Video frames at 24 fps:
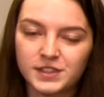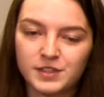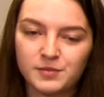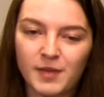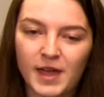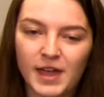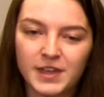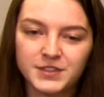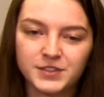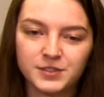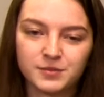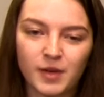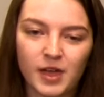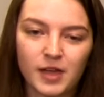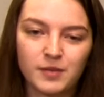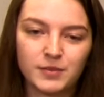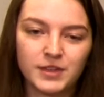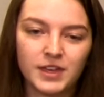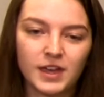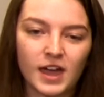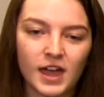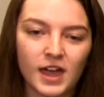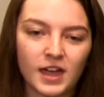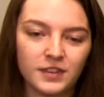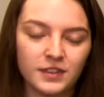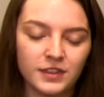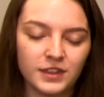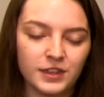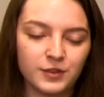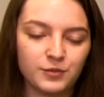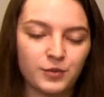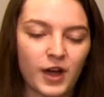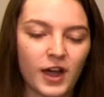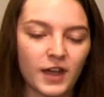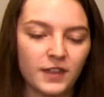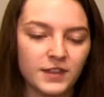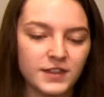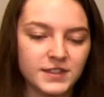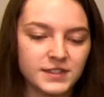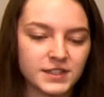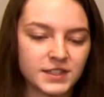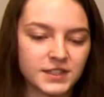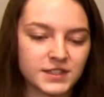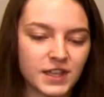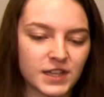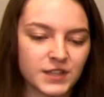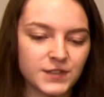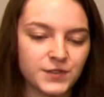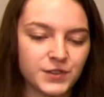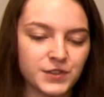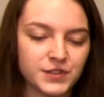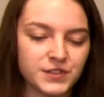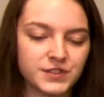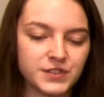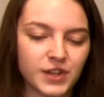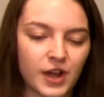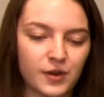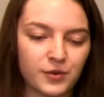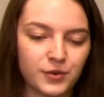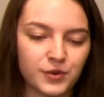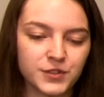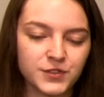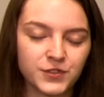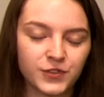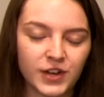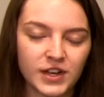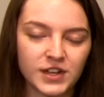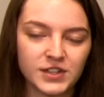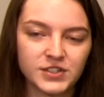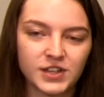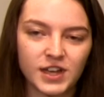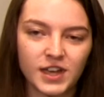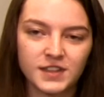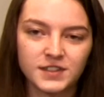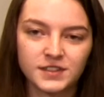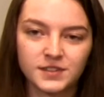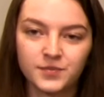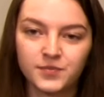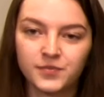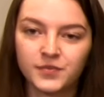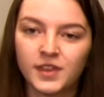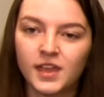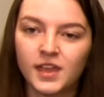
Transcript: the mastermind behind the widely successful Star Wars franchise,